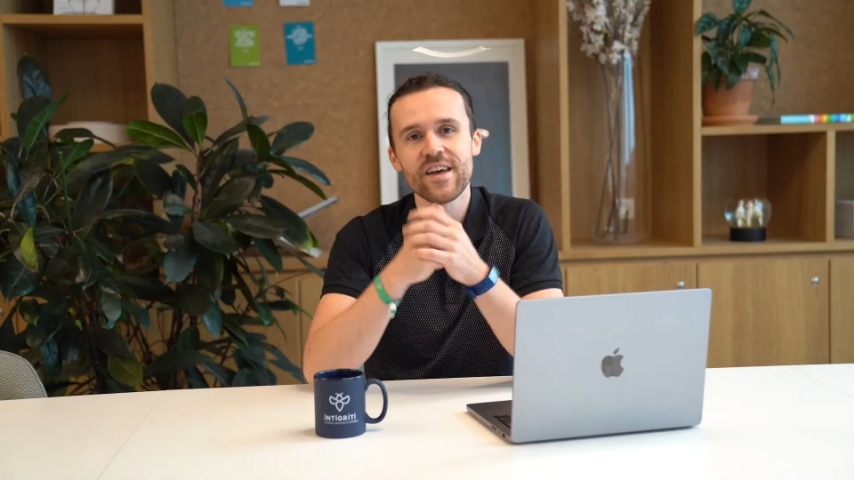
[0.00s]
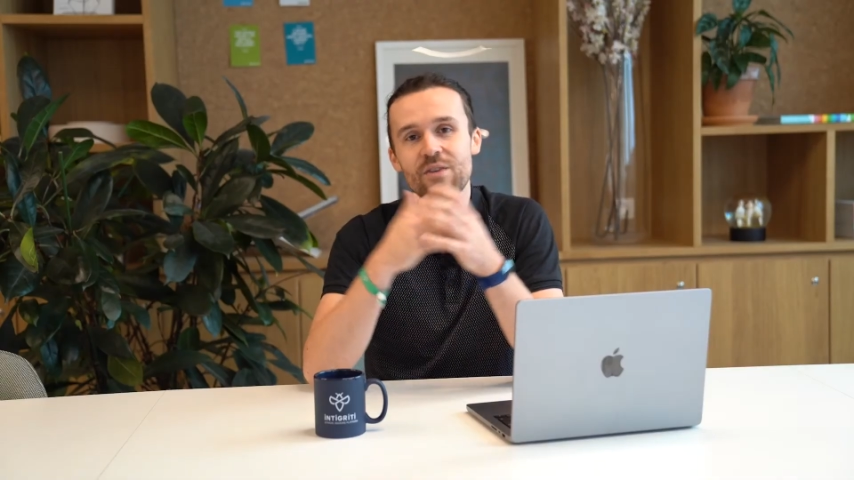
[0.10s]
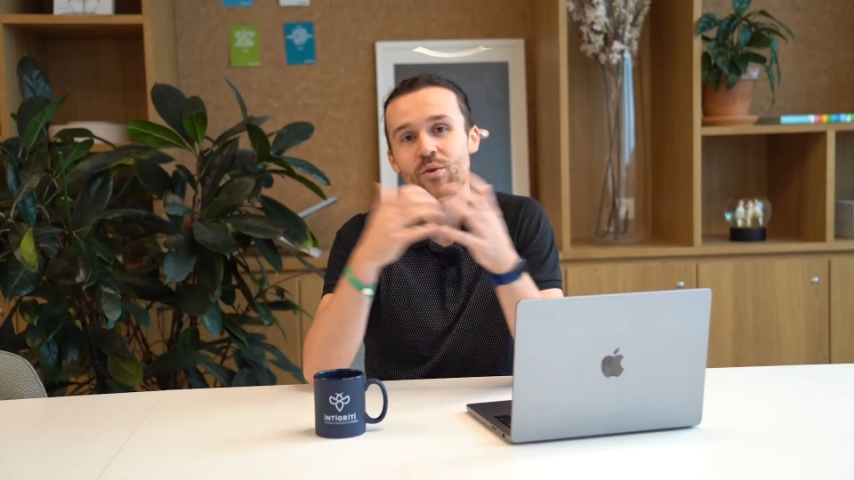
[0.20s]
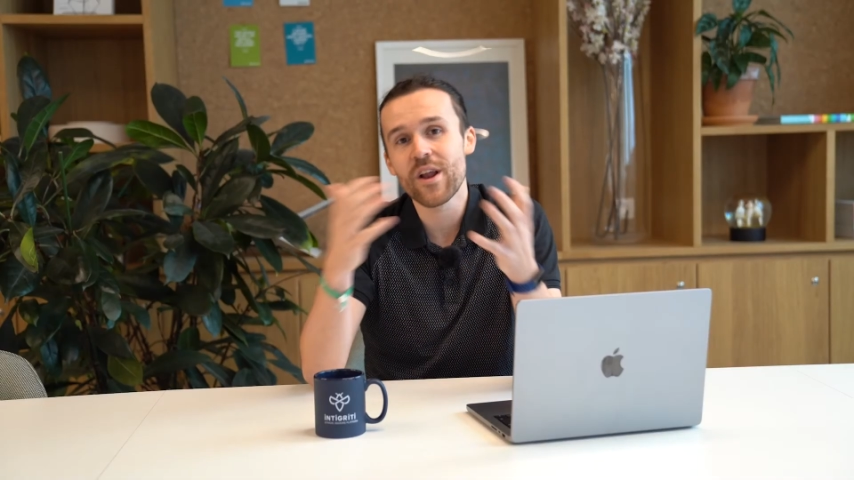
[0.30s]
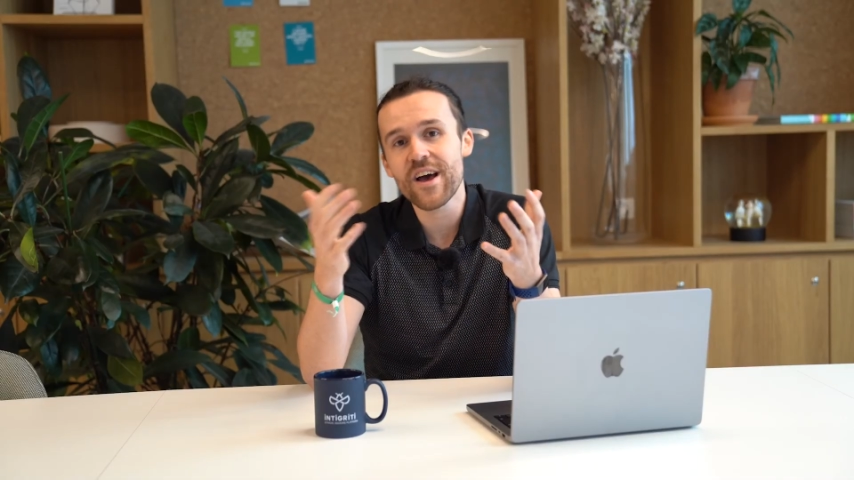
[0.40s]
And
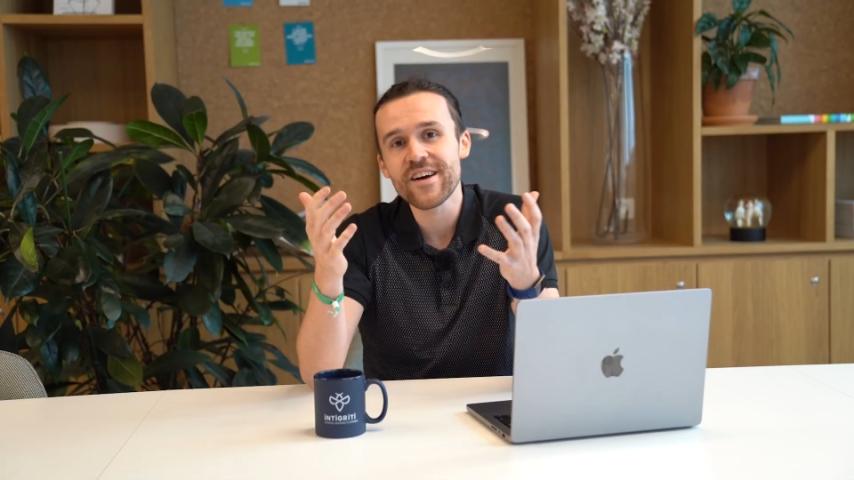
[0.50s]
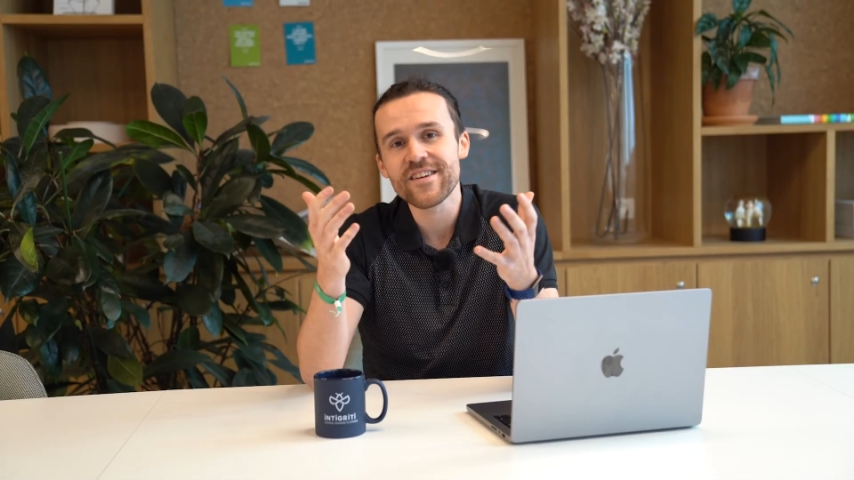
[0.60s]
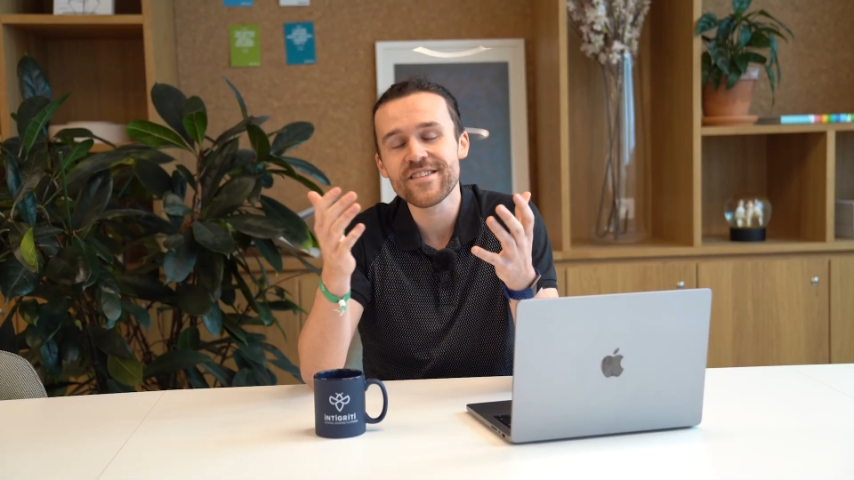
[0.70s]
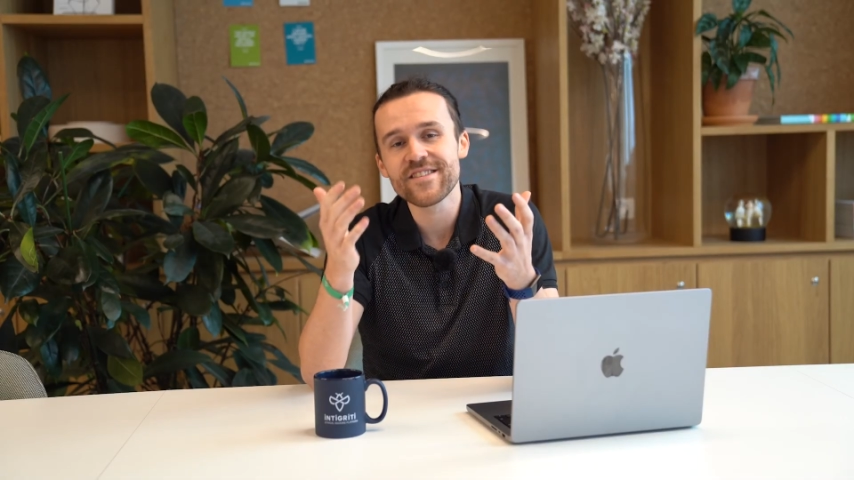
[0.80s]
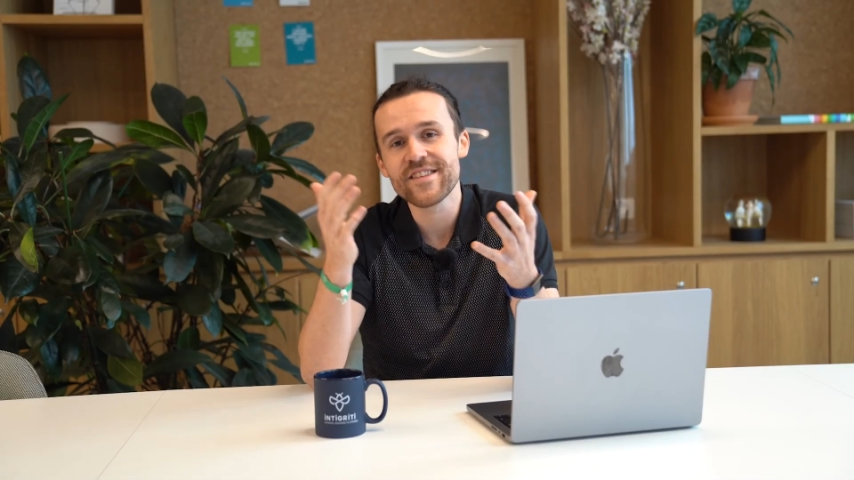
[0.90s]
voila,
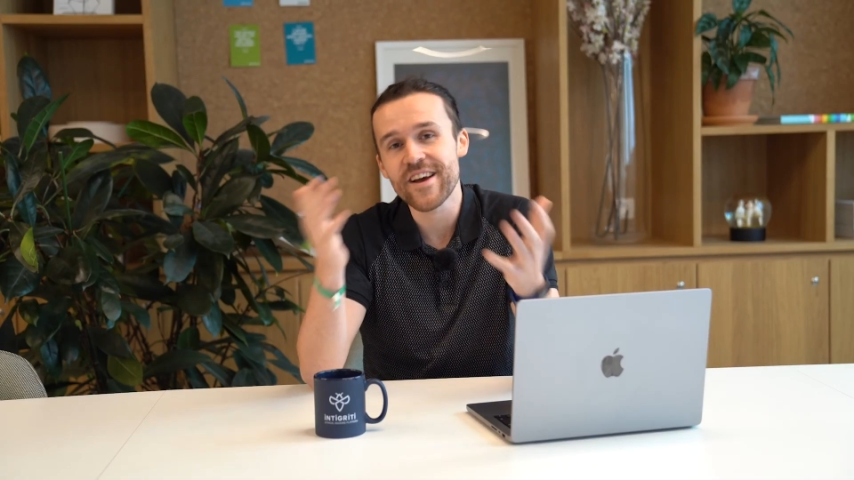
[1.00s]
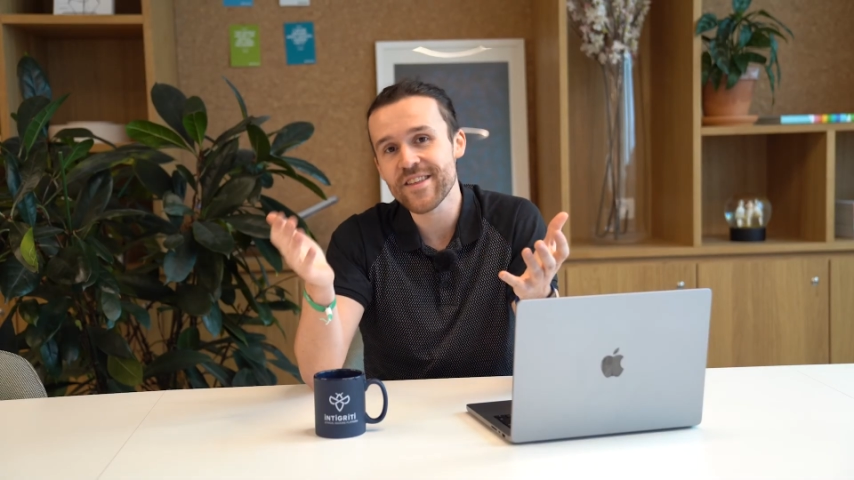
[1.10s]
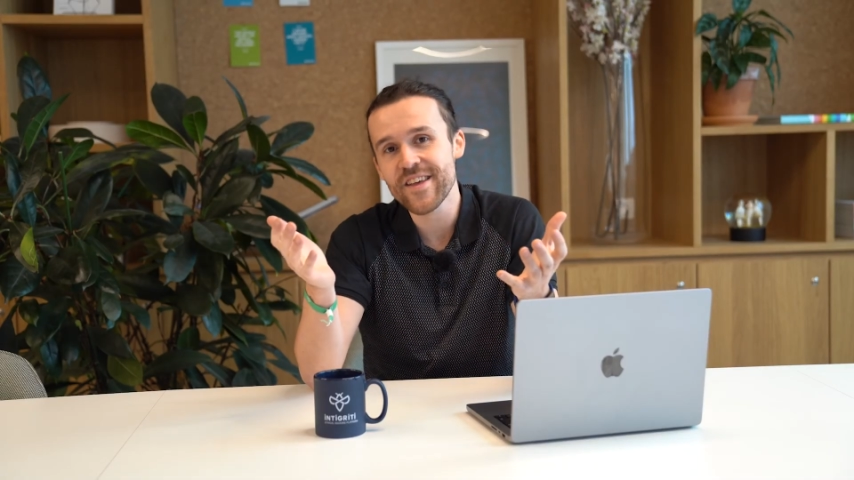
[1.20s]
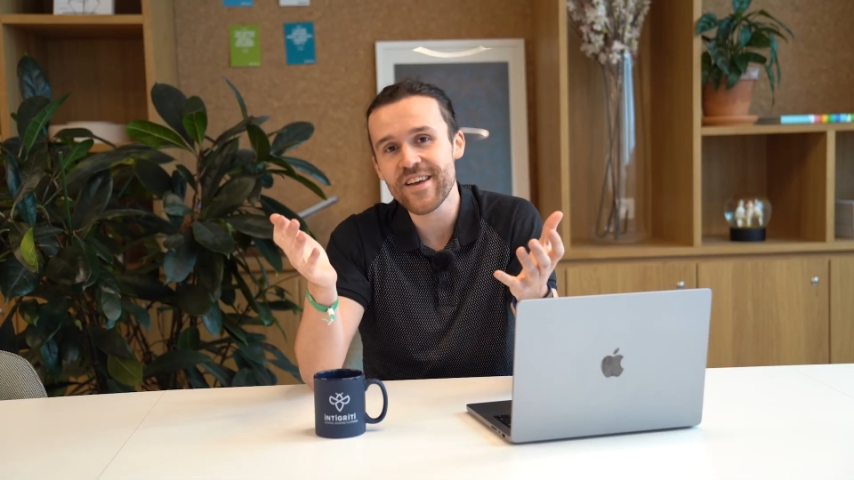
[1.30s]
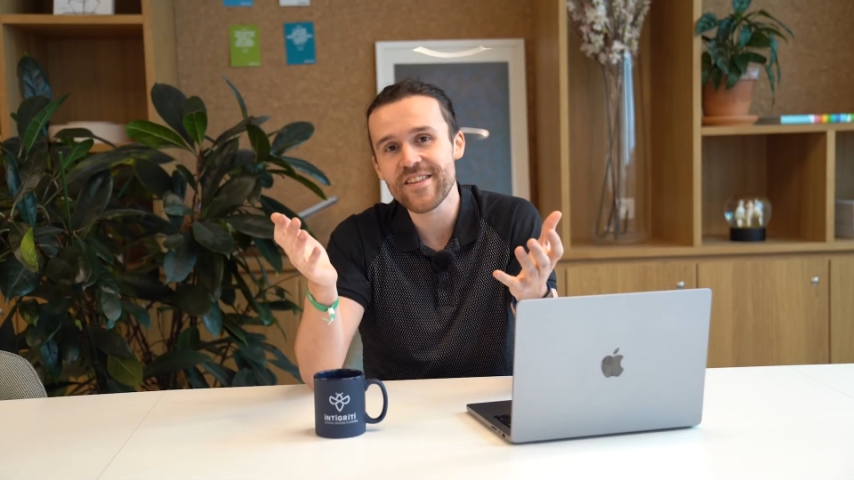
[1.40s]

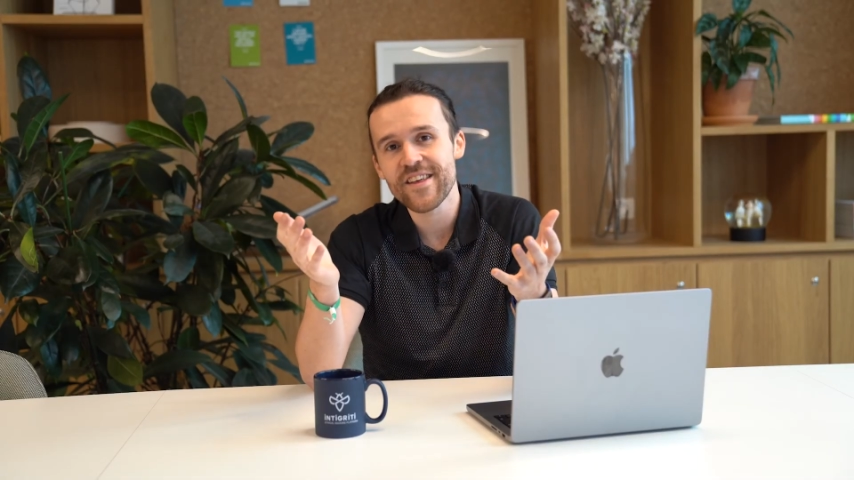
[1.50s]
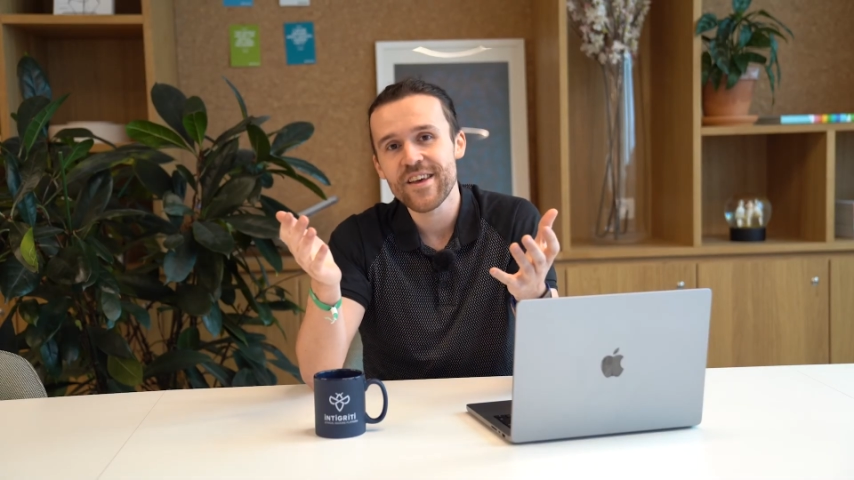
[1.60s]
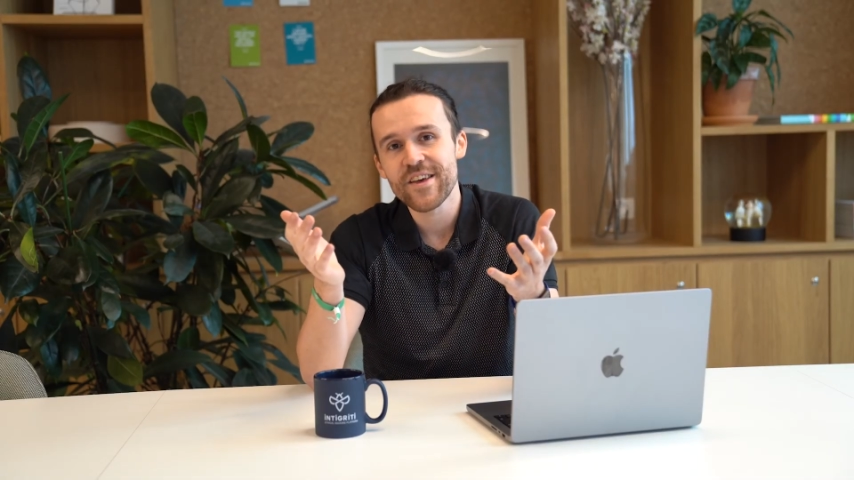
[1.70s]
that's it.